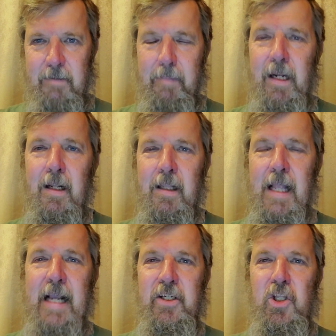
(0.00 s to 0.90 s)
A middle
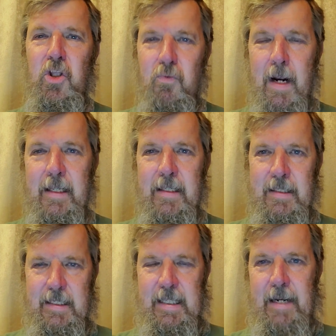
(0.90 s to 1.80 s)
class
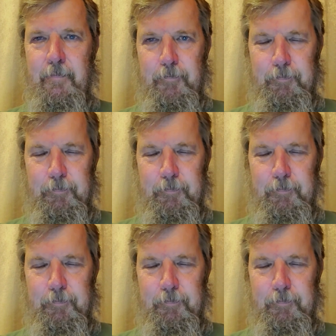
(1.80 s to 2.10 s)
threatens them.